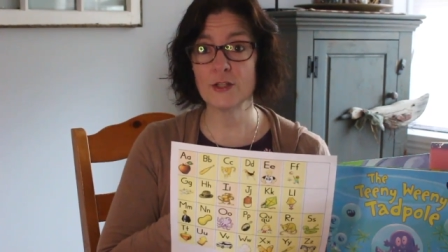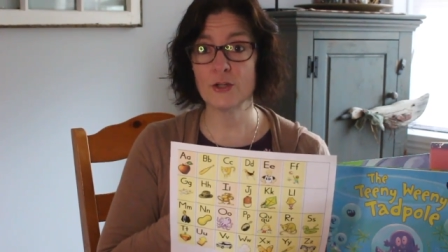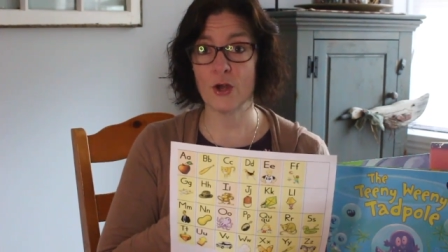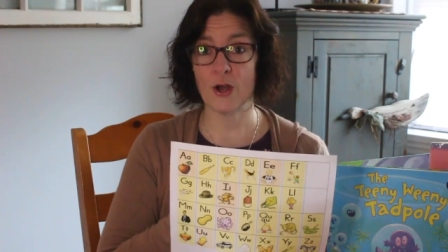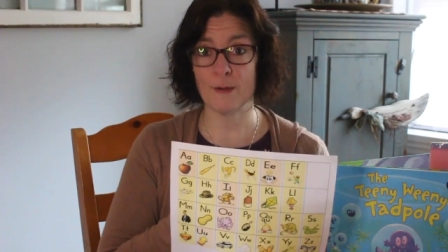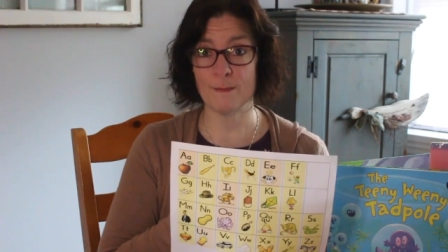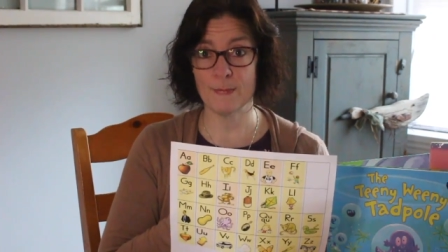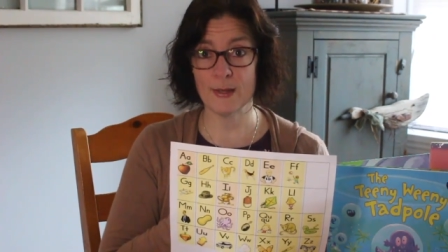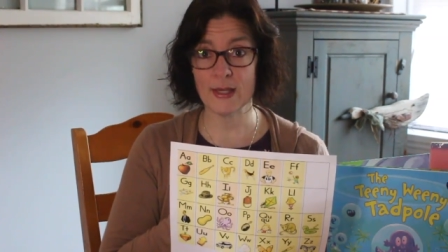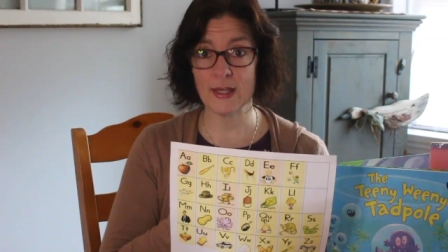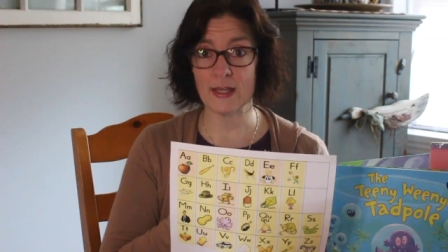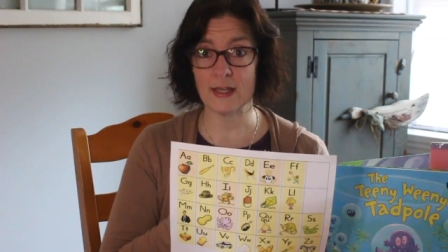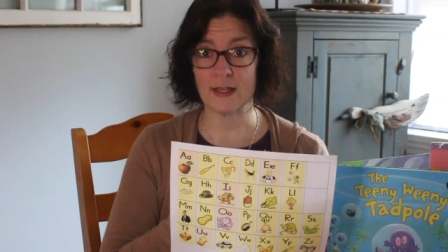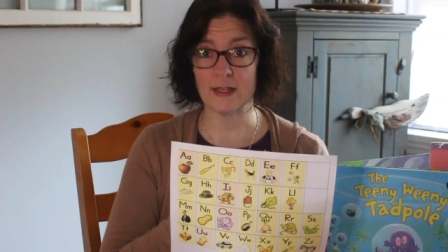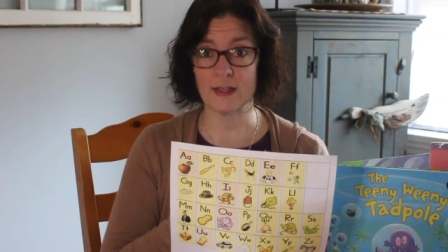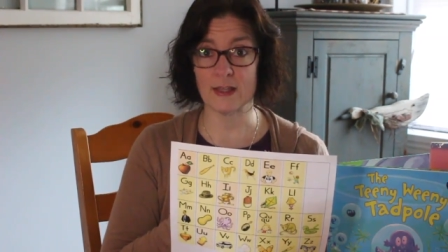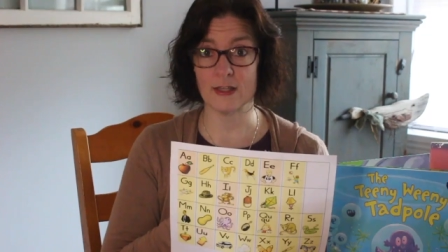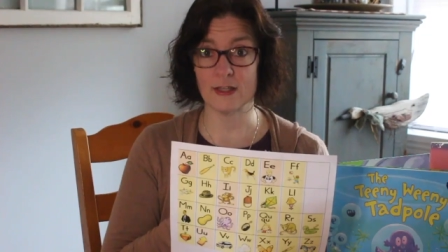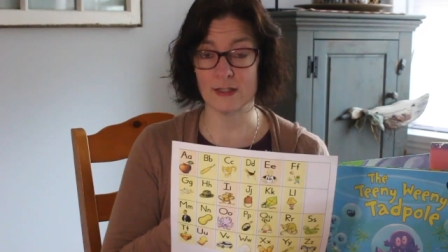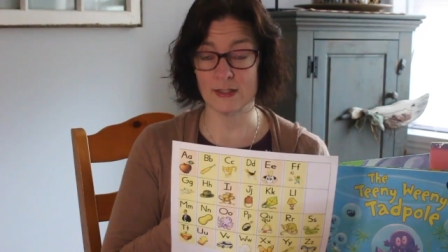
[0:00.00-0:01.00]
taught
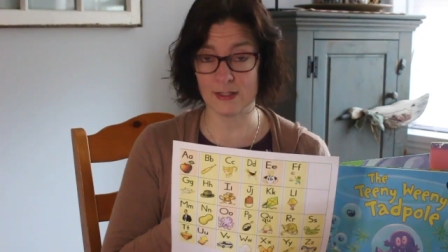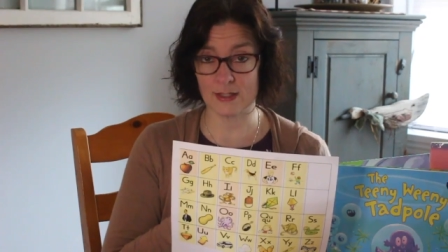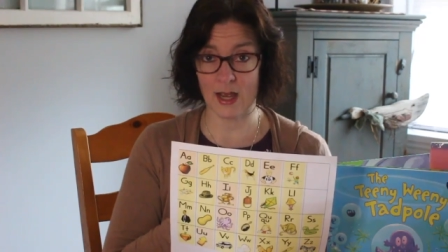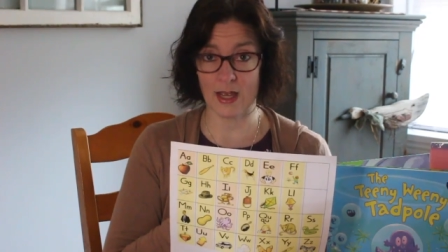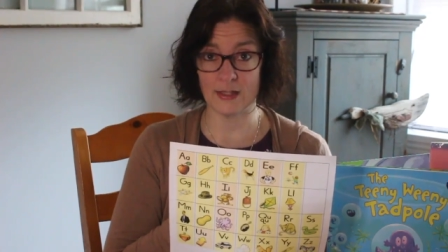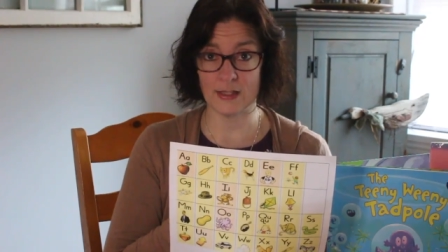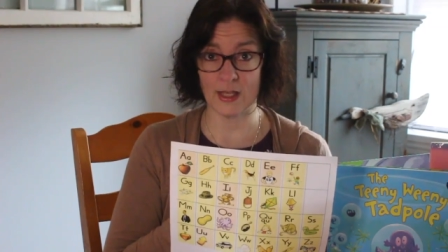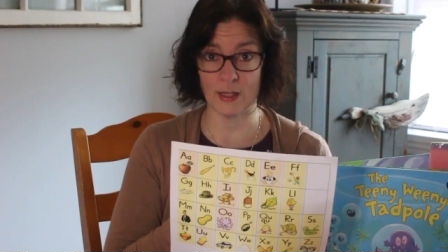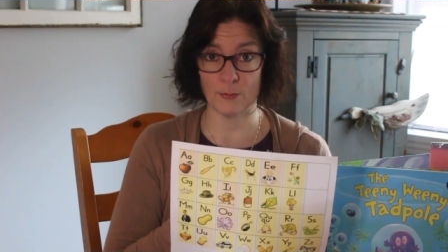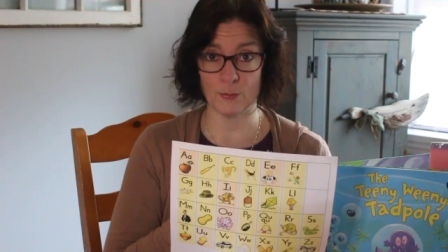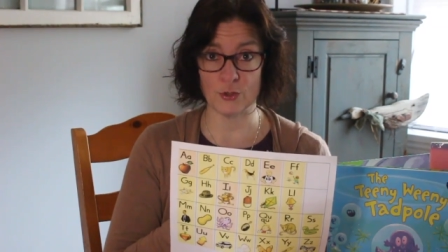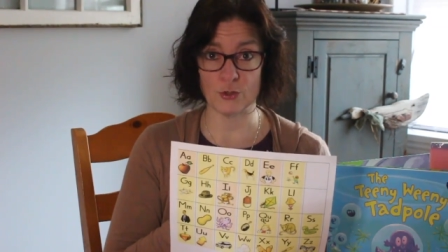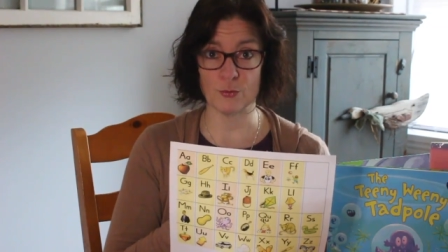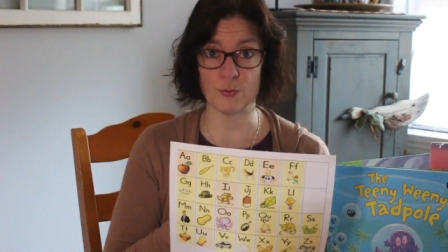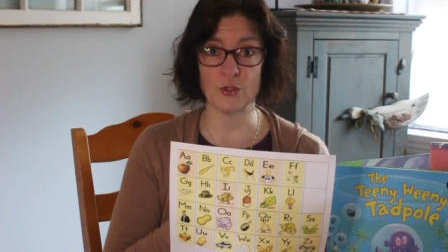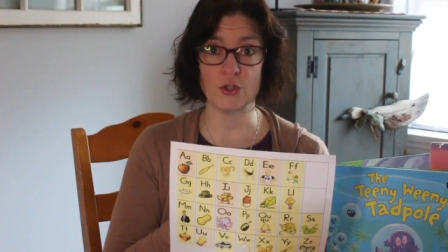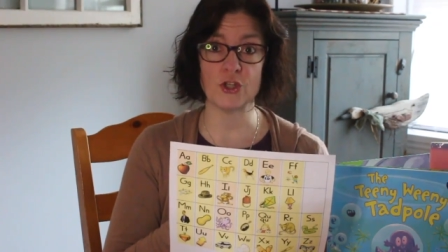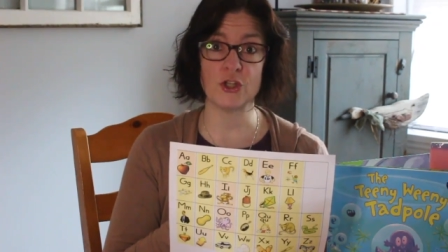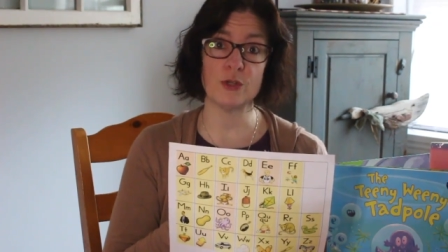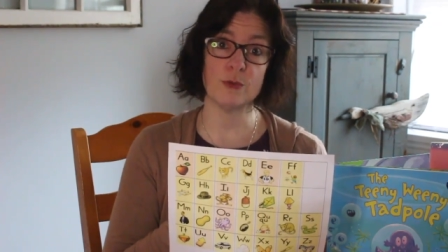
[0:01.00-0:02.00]
Mickey sign language
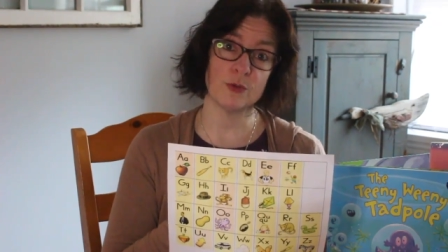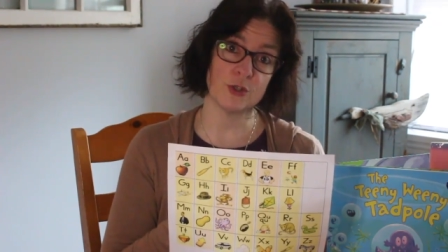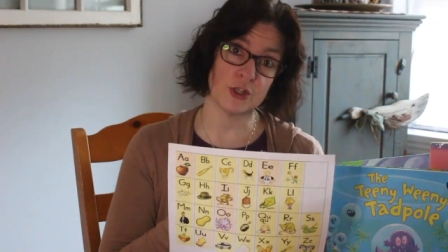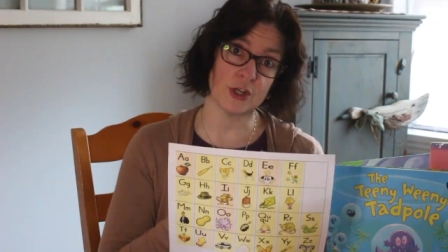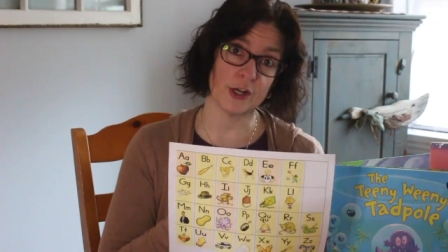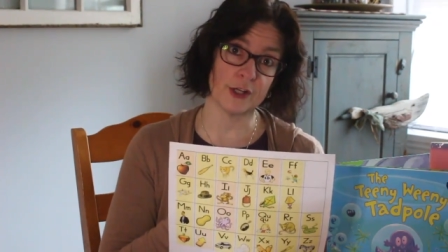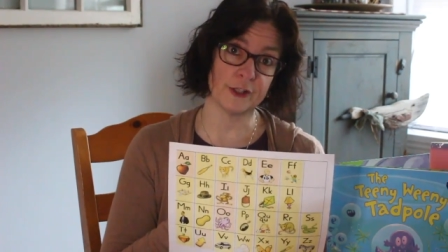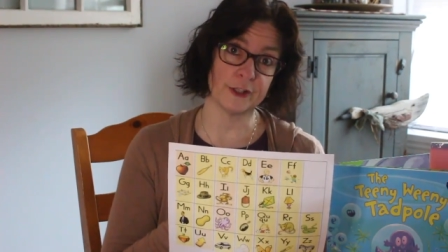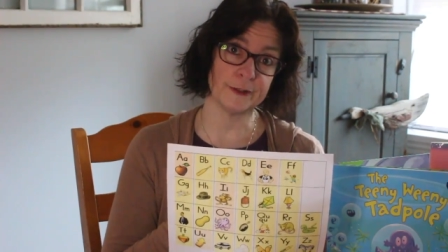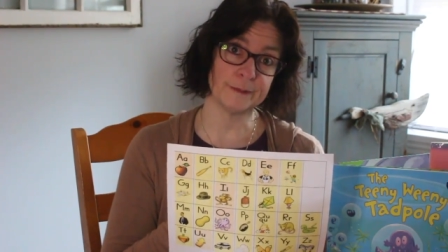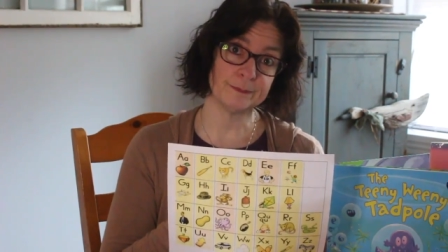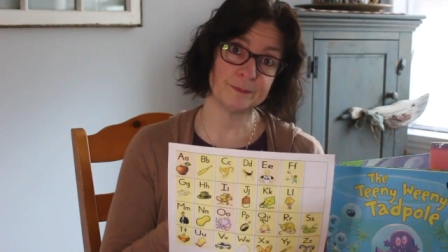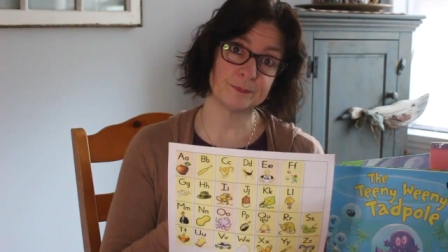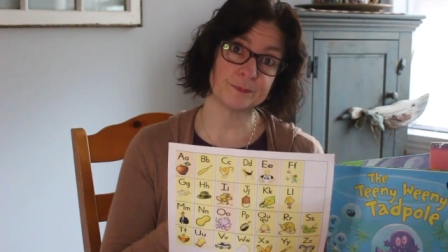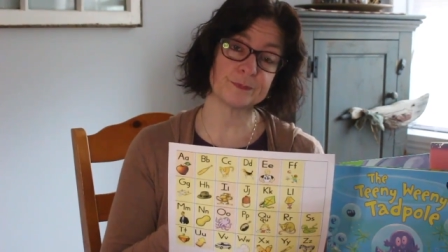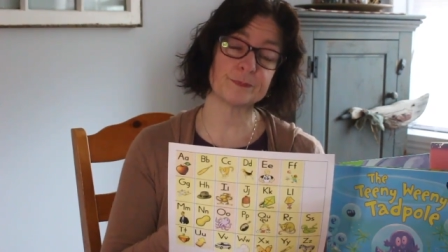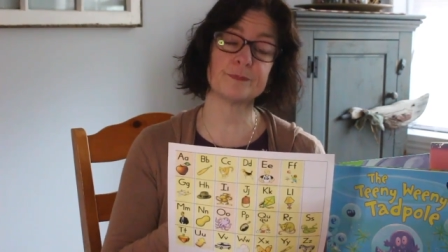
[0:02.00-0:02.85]
when she was younger.